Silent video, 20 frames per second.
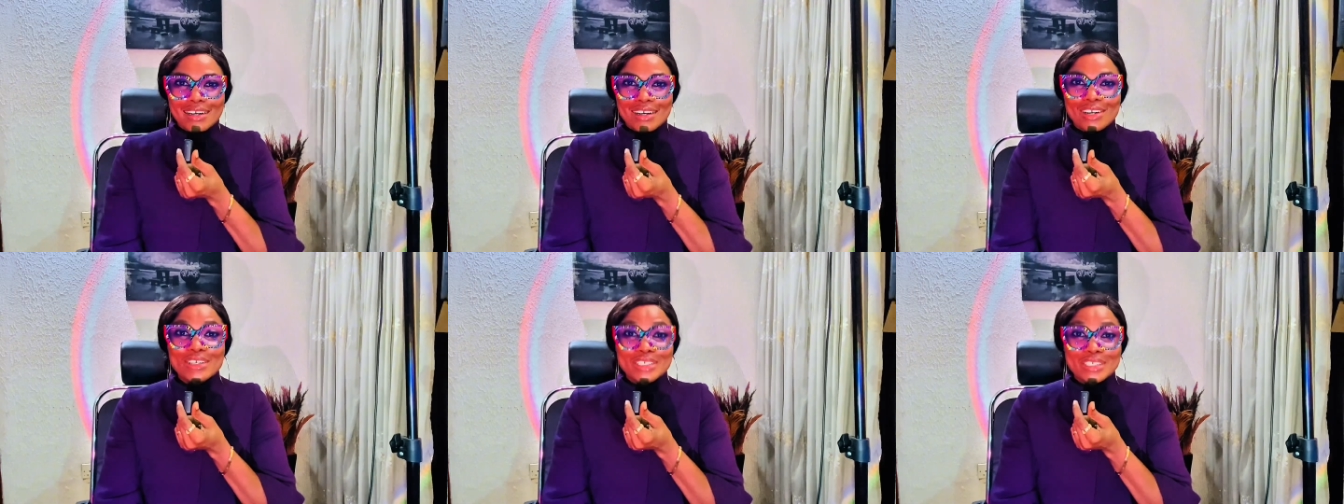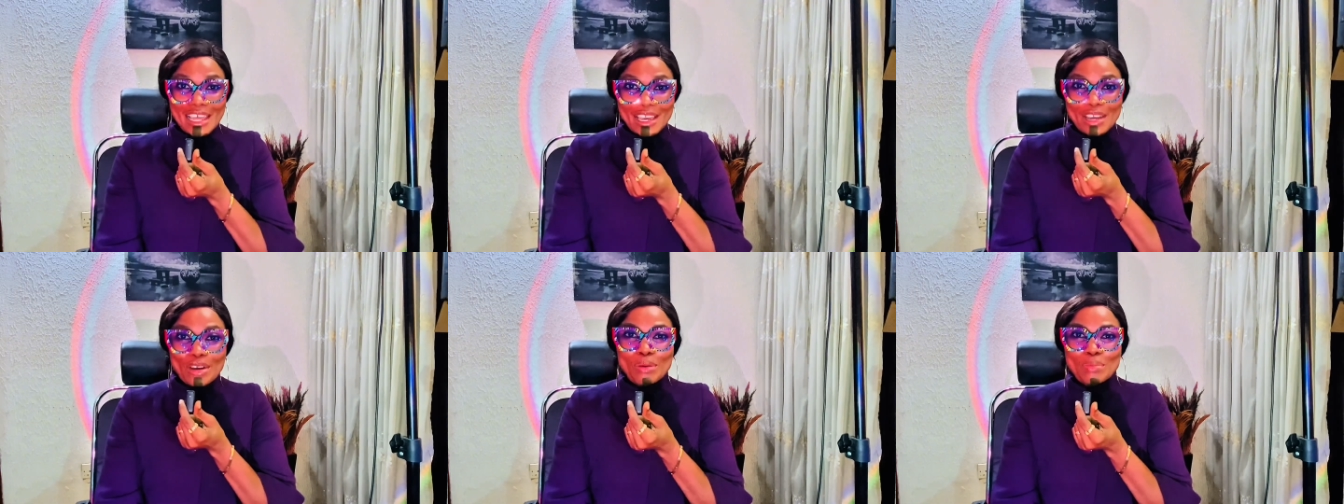
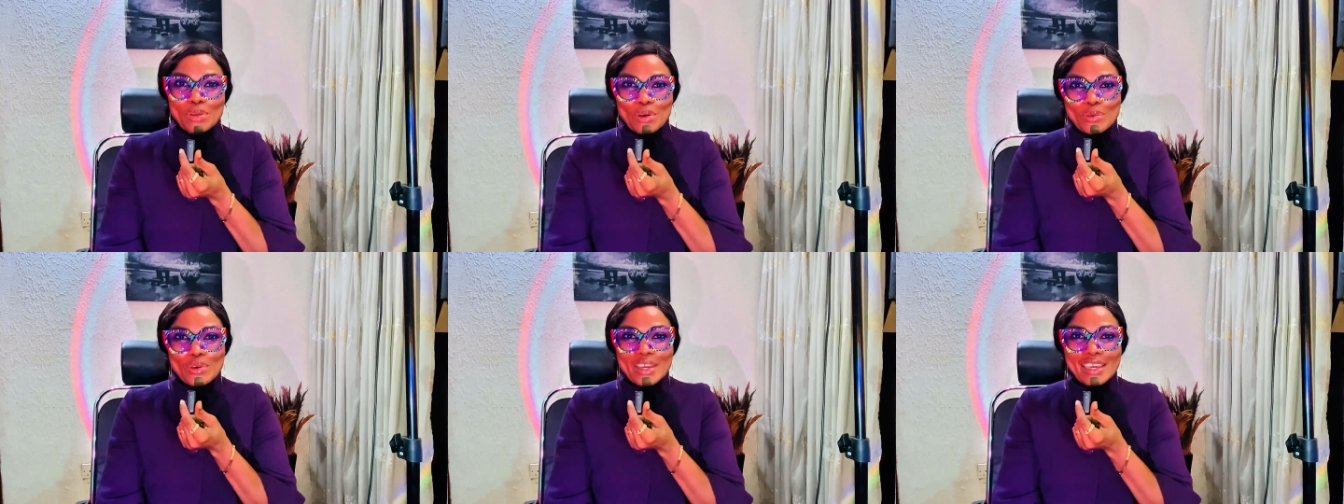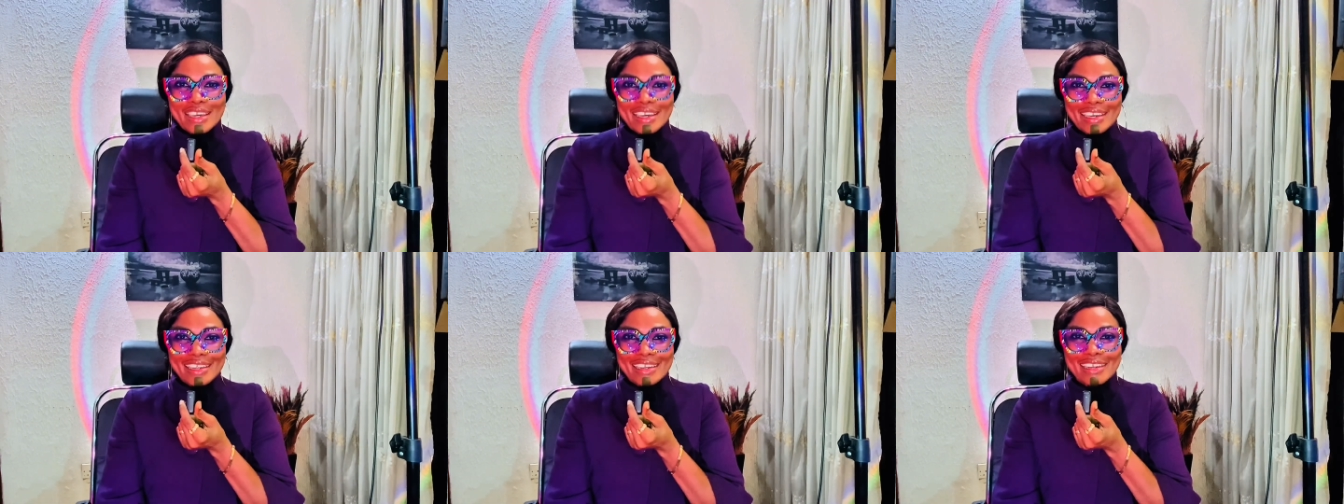Until I come your way
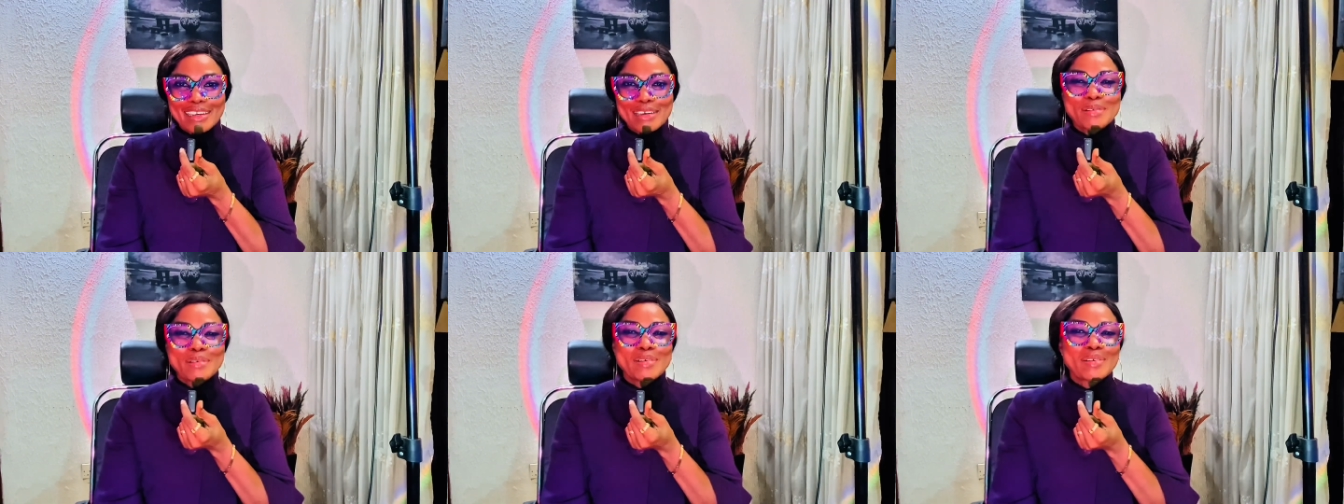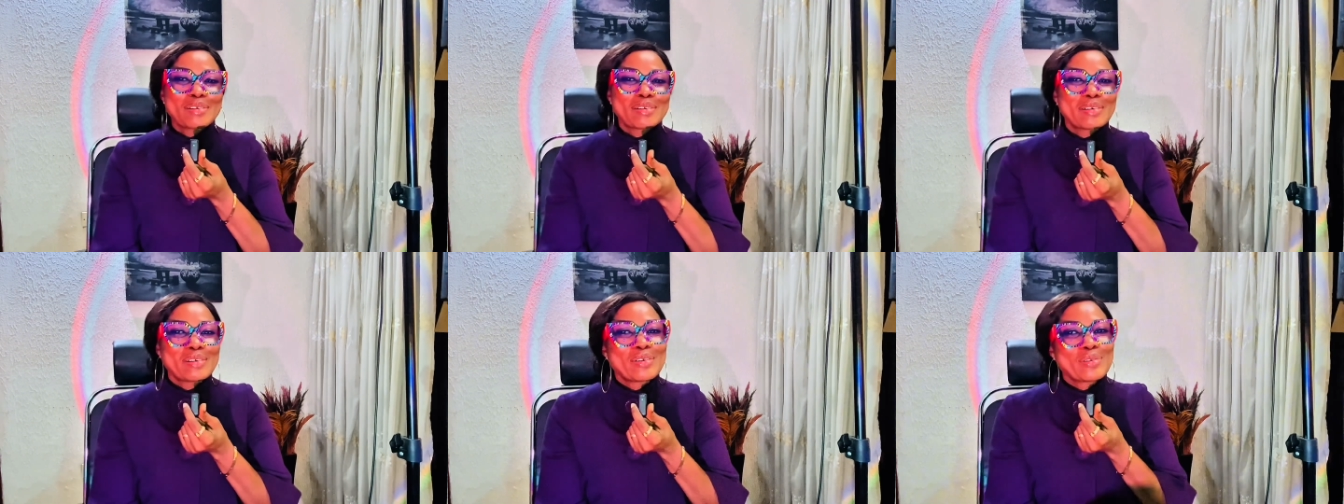again,
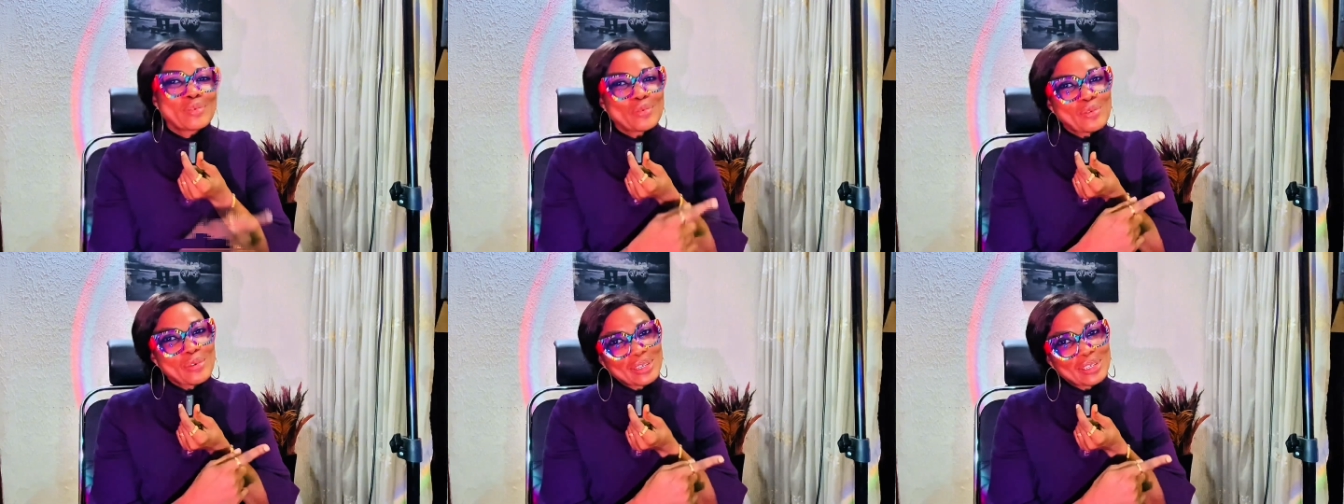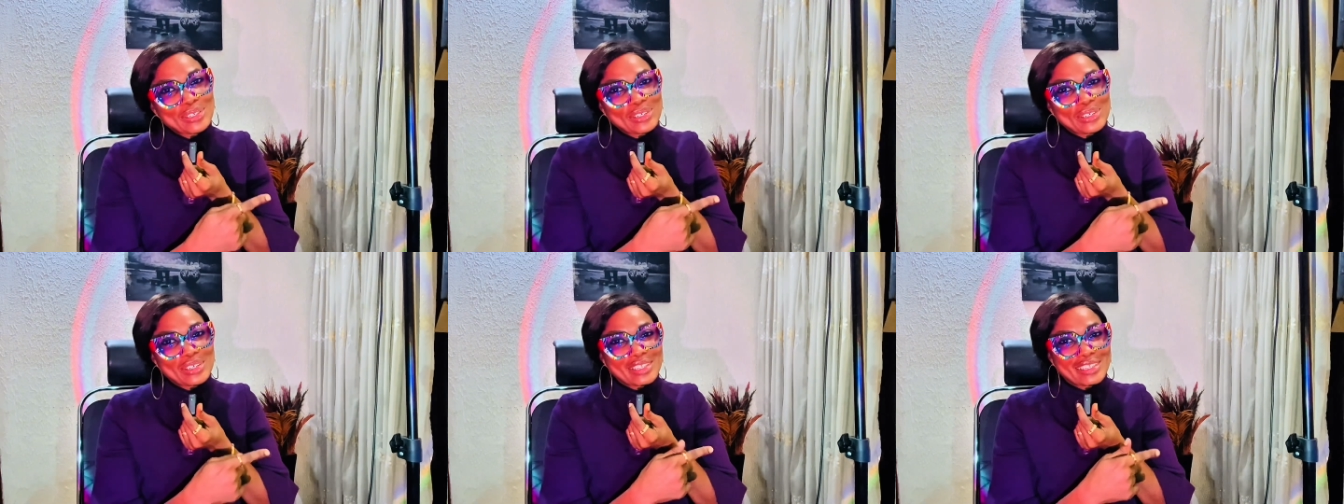
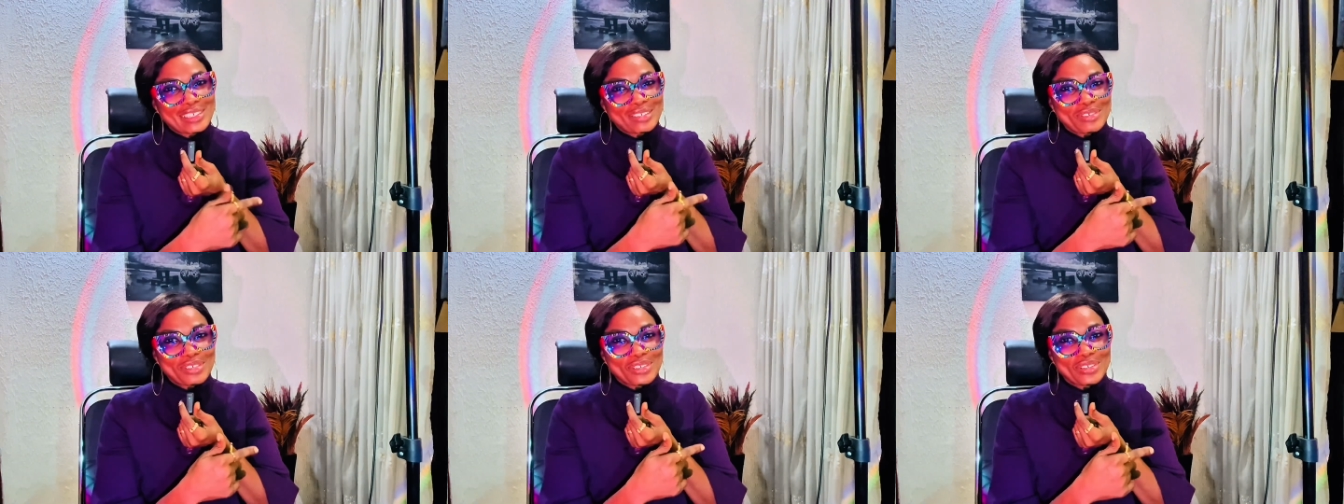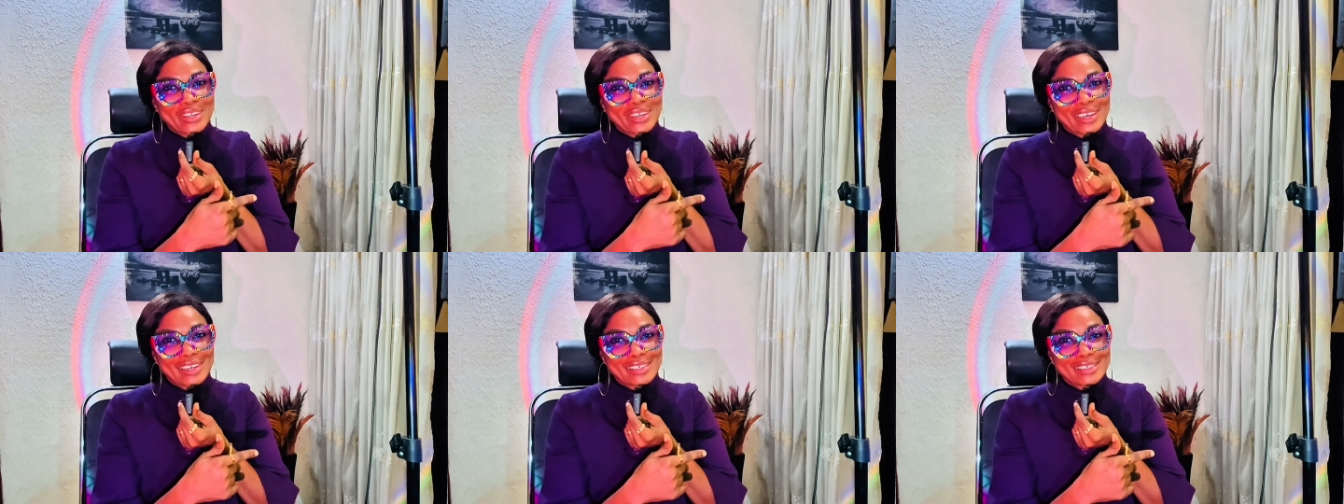watch this video
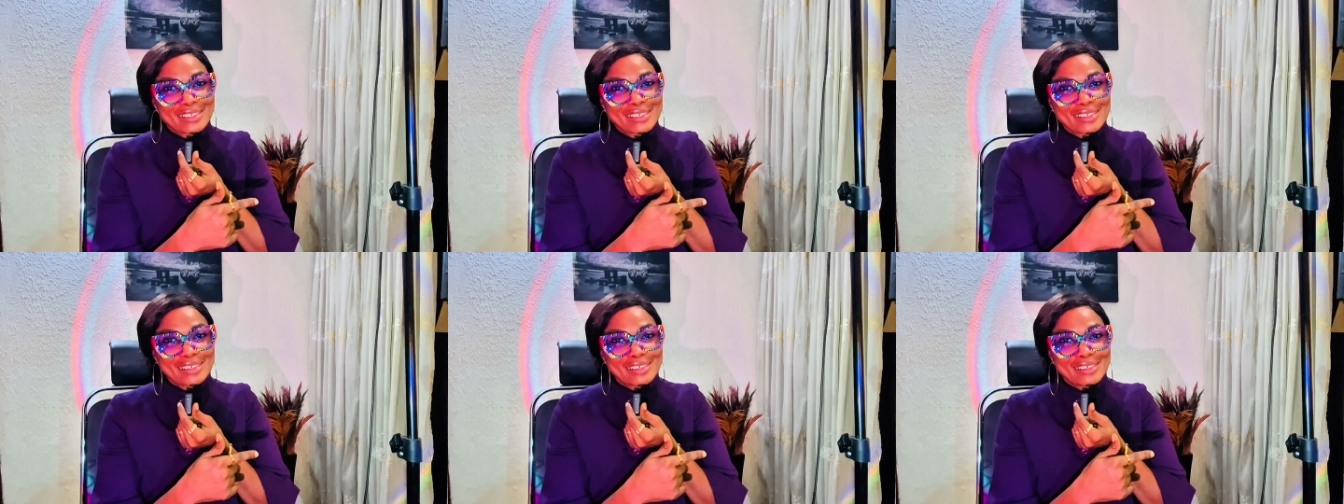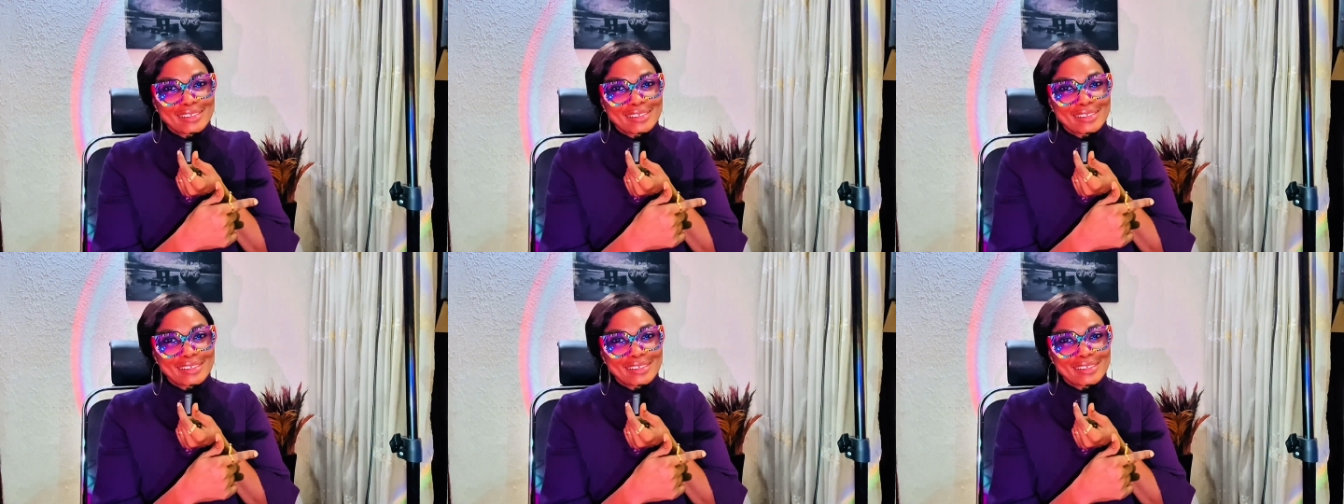next.